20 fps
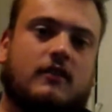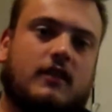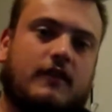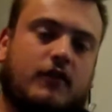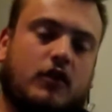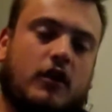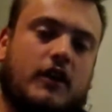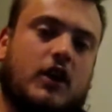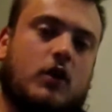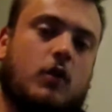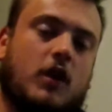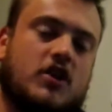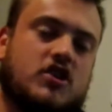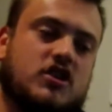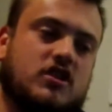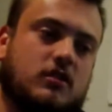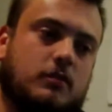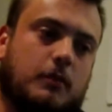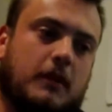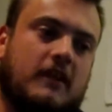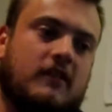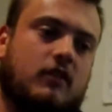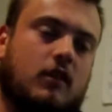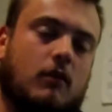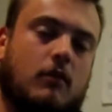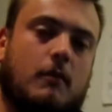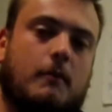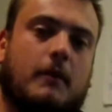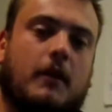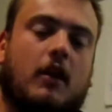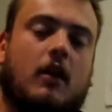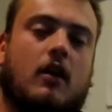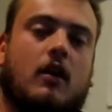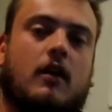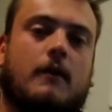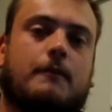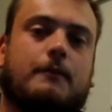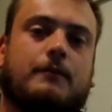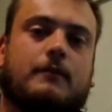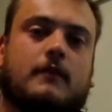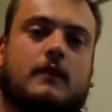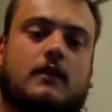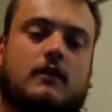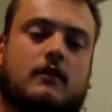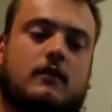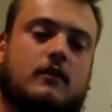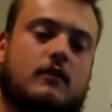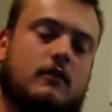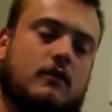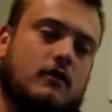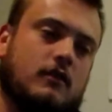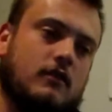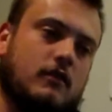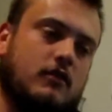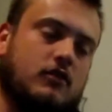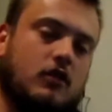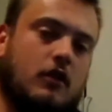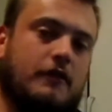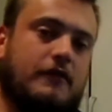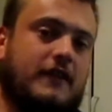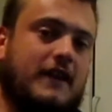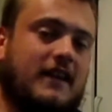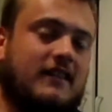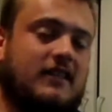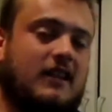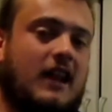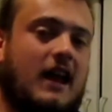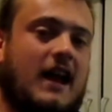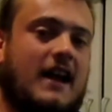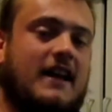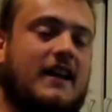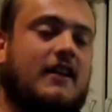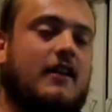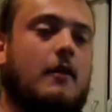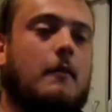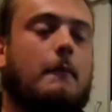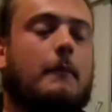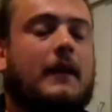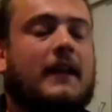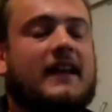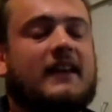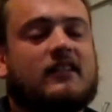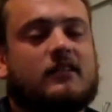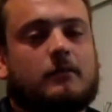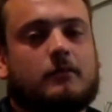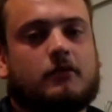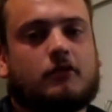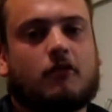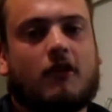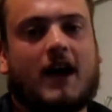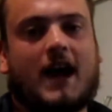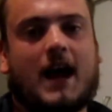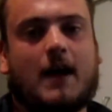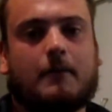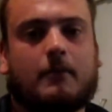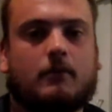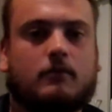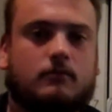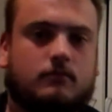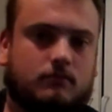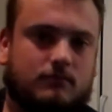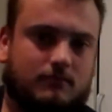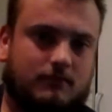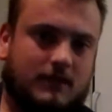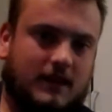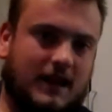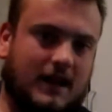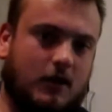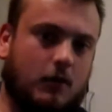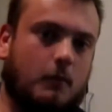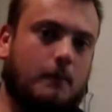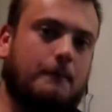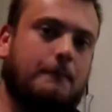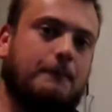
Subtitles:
If you've got any questions, please comment below. Don't forget to like and please subscribe. Out.